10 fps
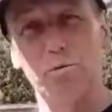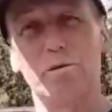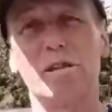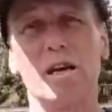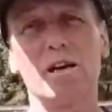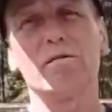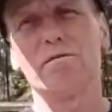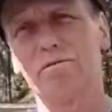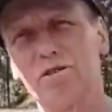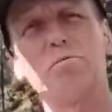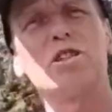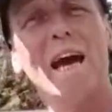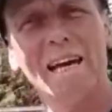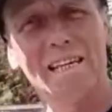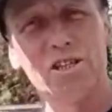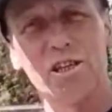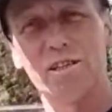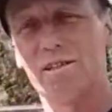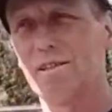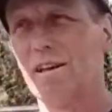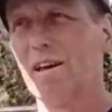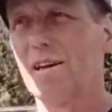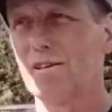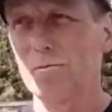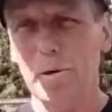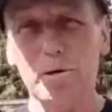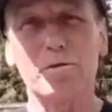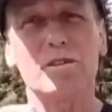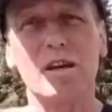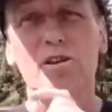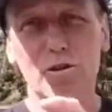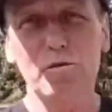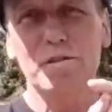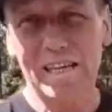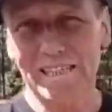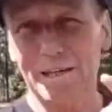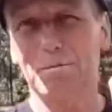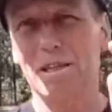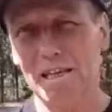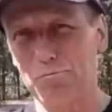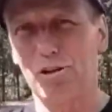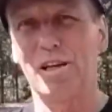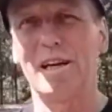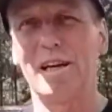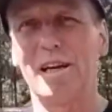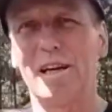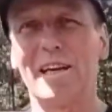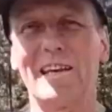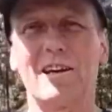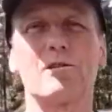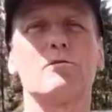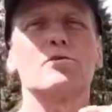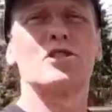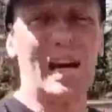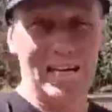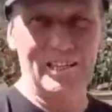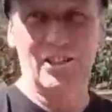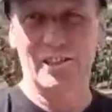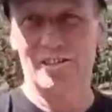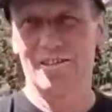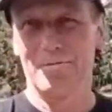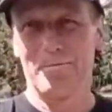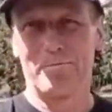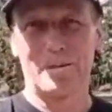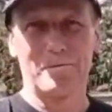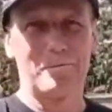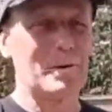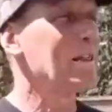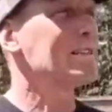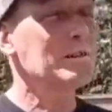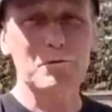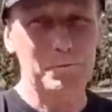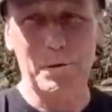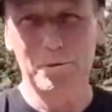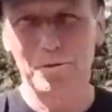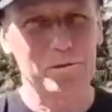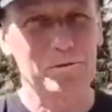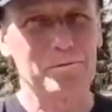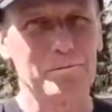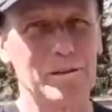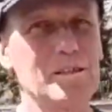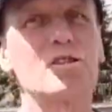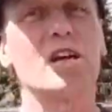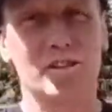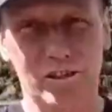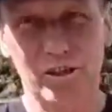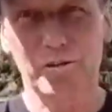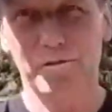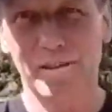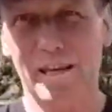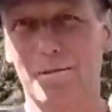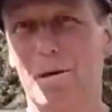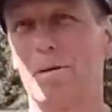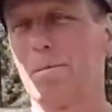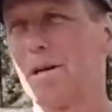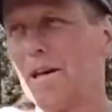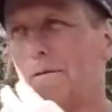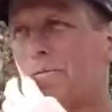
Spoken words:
So some challenges. Spooks that you set up deliberately are called challenges, but they're still spooks. It's just that you've set them up.